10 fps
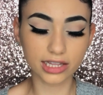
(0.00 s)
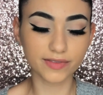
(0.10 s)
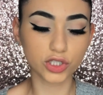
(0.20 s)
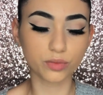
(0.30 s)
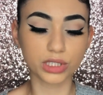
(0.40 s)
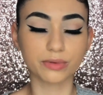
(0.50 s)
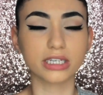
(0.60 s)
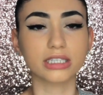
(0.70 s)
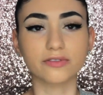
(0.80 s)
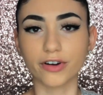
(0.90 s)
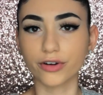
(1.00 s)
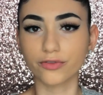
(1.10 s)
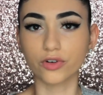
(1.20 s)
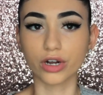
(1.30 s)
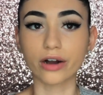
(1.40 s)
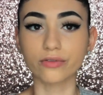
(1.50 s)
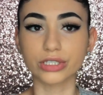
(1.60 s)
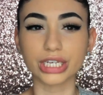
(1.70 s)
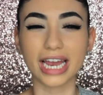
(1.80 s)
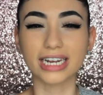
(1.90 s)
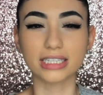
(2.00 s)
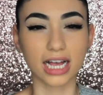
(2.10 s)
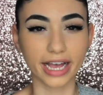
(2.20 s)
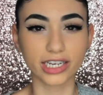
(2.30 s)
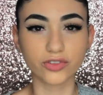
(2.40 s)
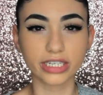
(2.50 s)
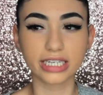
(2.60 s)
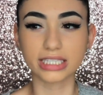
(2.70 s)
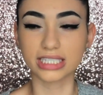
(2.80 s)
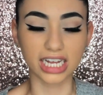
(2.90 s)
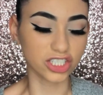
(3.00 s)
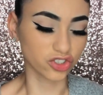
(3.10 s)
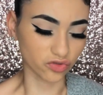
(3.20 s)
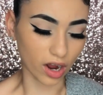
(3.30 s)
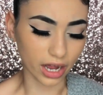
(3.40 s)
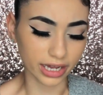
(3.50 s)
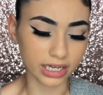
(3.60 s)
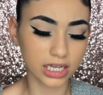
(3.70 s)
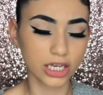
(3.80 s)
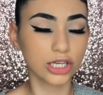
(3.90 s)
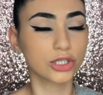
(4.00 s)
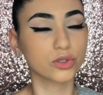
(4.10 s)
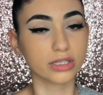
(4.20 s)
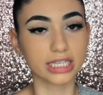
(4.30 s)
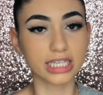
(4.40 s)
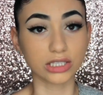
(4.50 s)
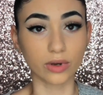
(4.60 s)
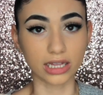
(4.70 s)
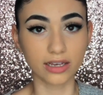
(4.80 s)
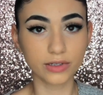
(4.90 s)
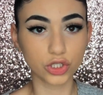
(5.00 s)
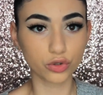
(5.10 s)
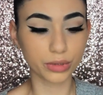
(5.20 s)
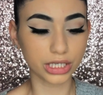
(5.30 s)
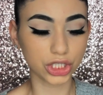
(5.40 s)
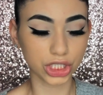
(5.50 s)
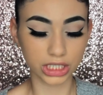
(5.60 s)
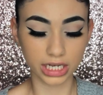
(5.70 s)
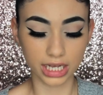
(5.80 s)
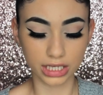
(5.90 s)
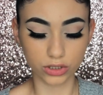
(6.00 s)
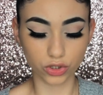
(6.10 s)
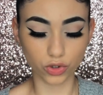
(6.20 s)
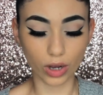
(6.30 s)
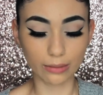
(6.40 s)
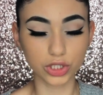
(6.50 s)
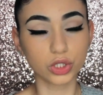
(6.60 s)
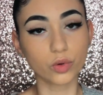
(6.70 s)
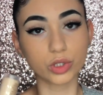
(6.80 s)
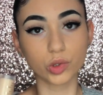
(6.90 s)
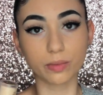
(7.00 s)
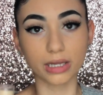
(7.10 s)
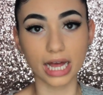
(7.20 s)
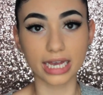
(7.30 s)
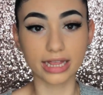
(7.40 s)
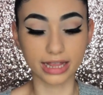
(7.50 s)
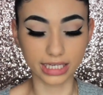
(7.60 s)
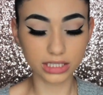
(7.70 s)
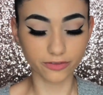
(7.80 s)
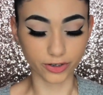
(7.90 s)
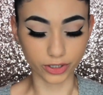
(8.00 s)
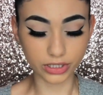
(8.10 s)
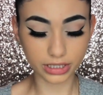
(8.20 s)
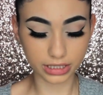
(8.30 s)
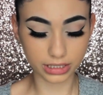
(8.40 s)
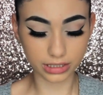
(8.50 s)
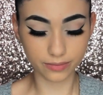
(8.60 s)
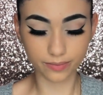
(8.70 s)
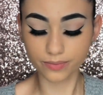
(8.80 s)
love it so much because it's very full coverage and it's hydrating. It's not dry. So I think that's why I love it so much. So I'm just going to apply this first.